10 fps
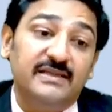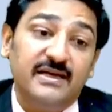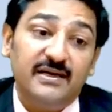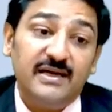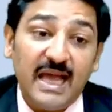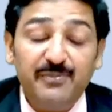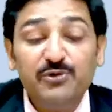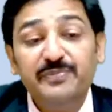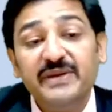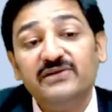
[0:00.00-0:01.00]
The
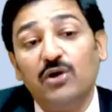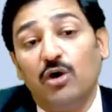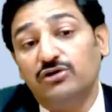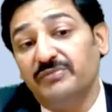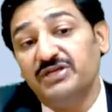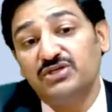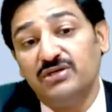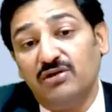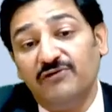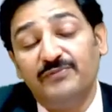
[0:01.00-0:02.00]
appropriate
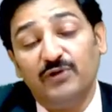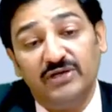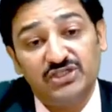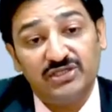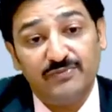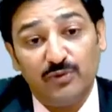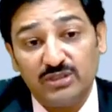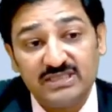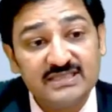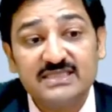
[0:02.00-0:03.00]
automation of production
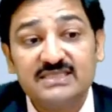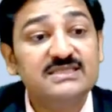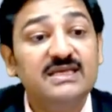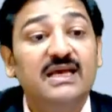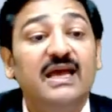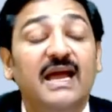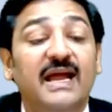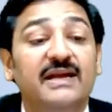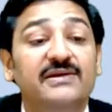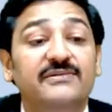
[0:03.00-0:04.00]
processes
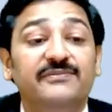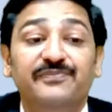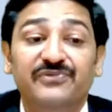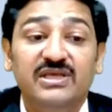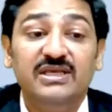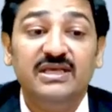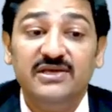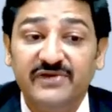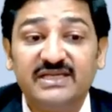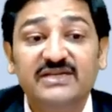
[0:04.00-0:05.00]
and the
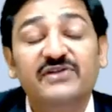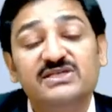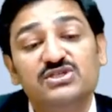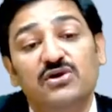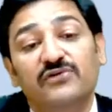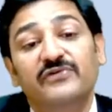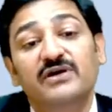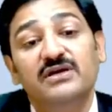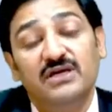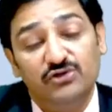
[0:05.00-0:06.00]
effectiveness of
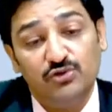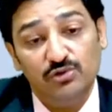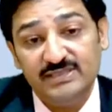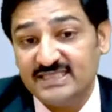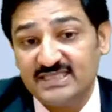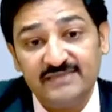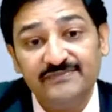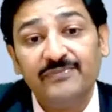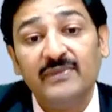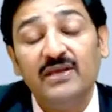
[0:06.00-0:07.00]
control system